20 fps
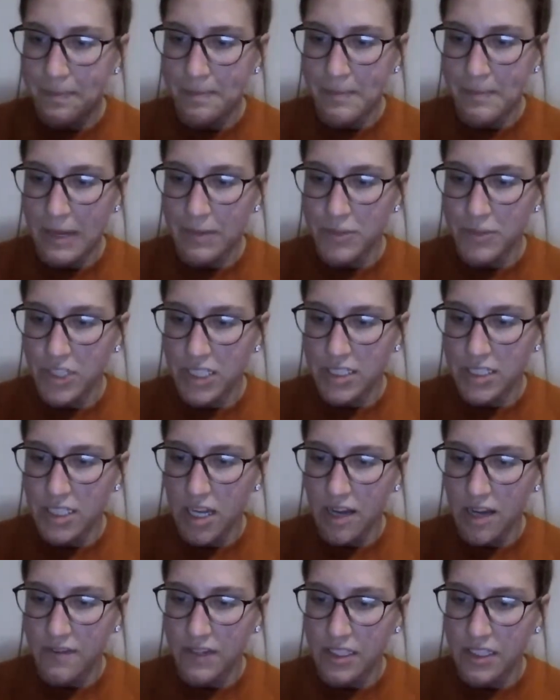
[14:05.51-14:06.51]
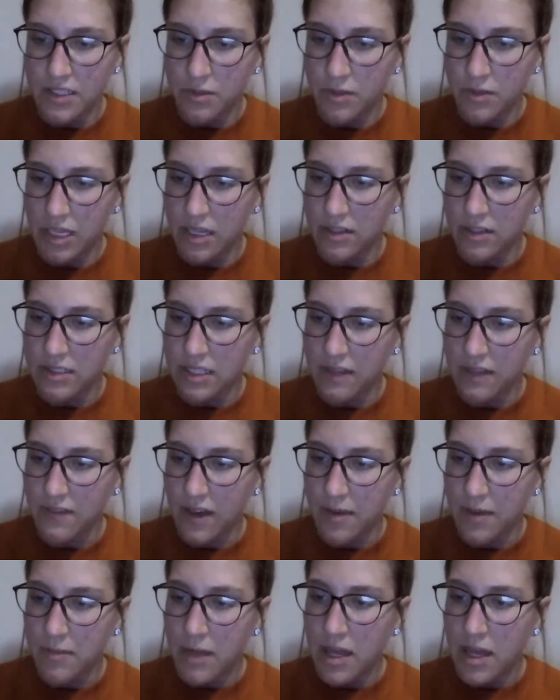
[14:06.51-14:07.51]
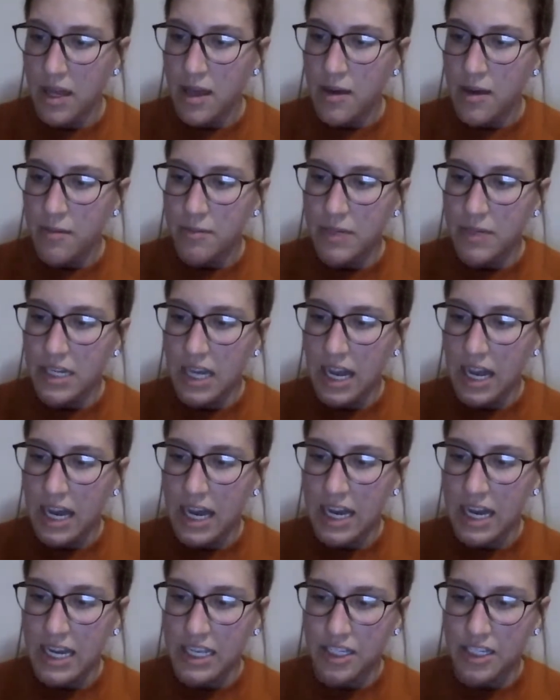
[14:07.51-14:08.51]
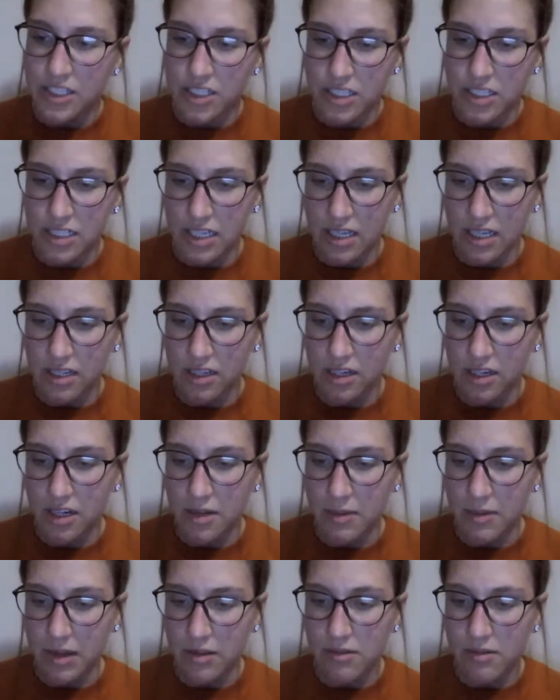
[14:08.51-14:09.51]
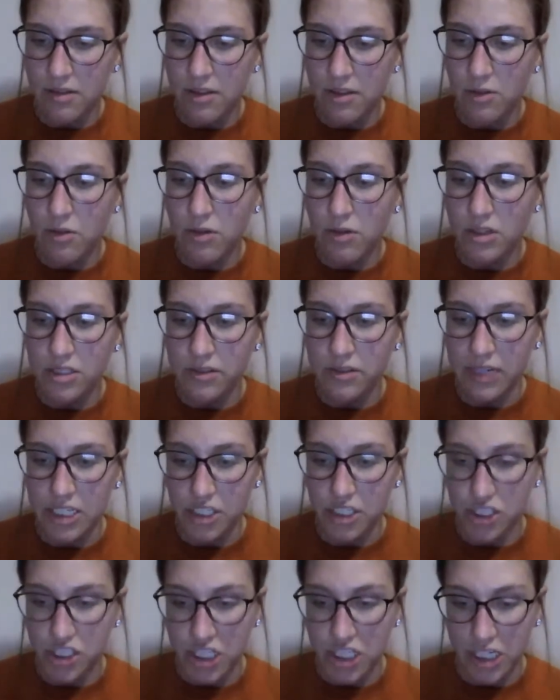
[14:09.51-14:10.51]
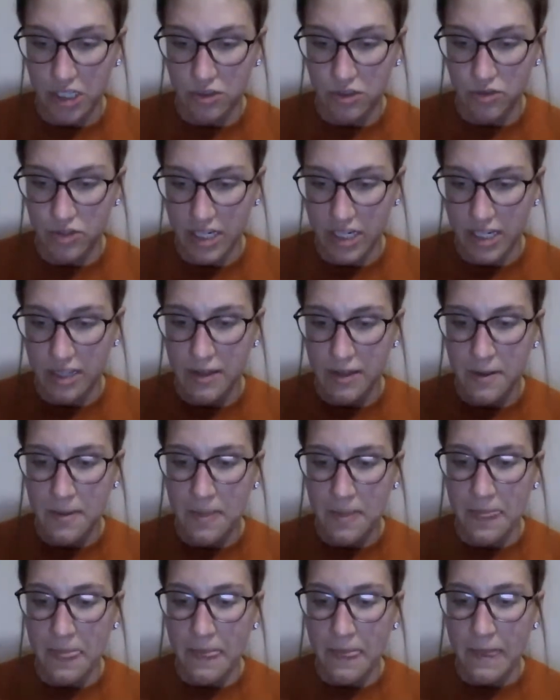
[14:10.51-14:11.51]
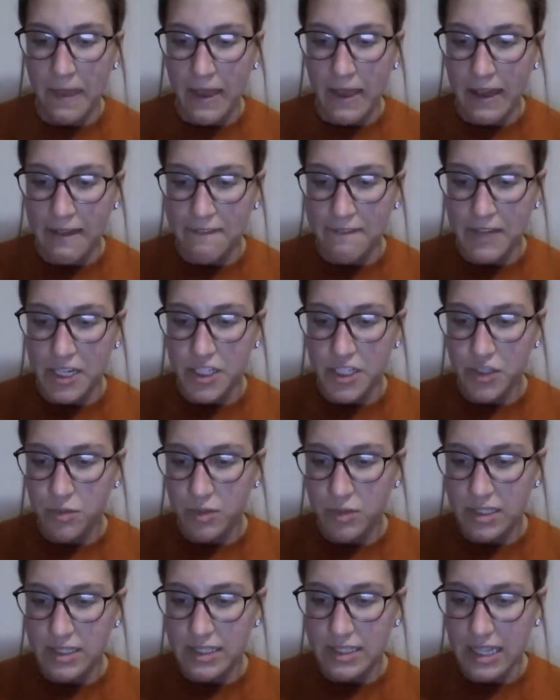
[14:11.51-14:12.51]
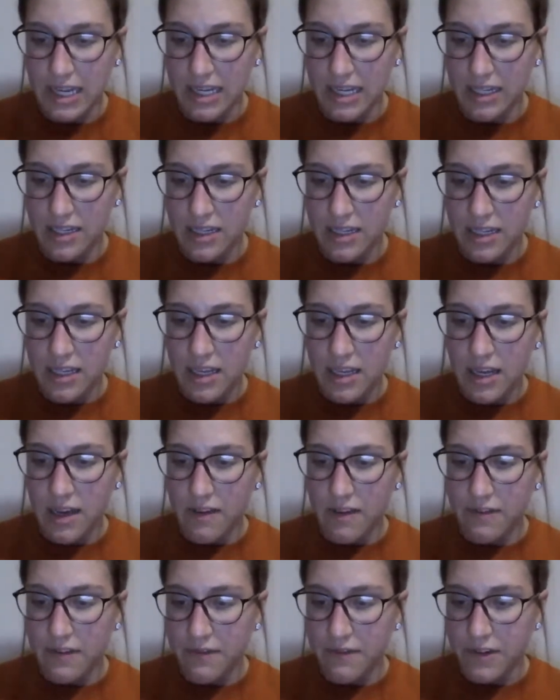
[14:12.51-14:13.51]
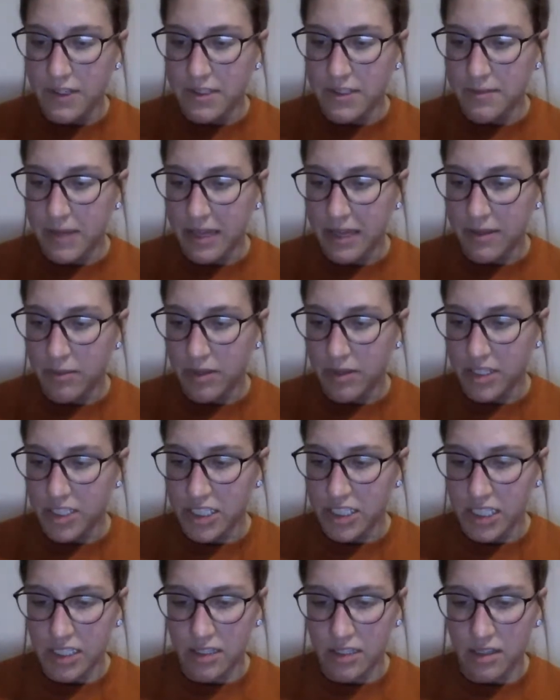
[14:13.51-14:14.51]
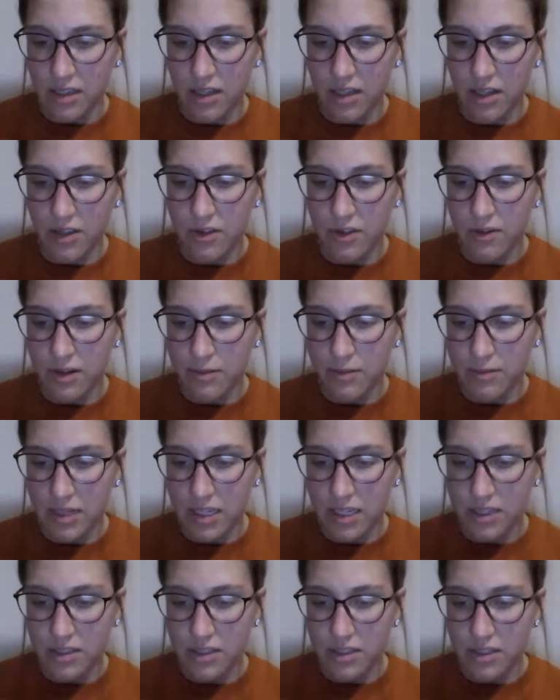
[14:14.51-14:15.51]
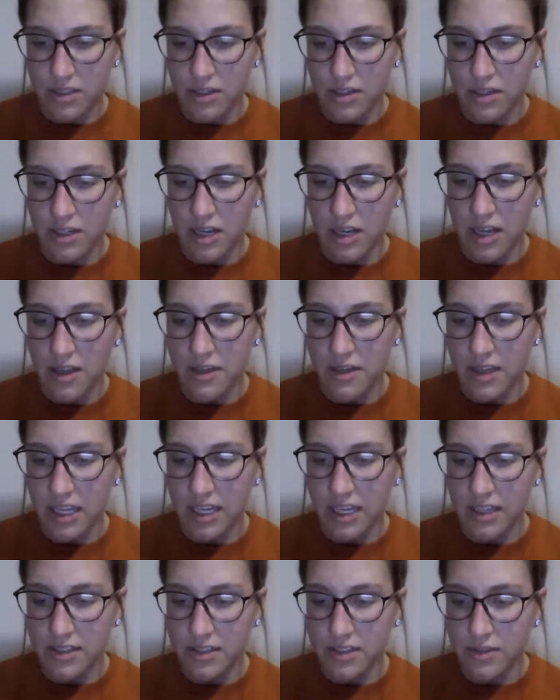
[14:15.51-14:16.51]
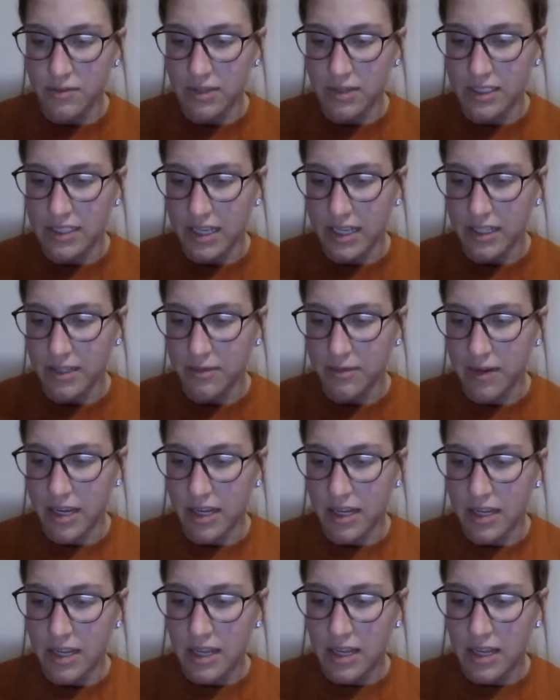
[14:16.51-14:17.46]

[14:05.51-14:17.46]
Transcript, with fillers: Mom drinks coffee to wake herself up, but I should tell her about the horseradish trick. I finished one side of the first math worksheet, although I'm not sure the answers were exactly right.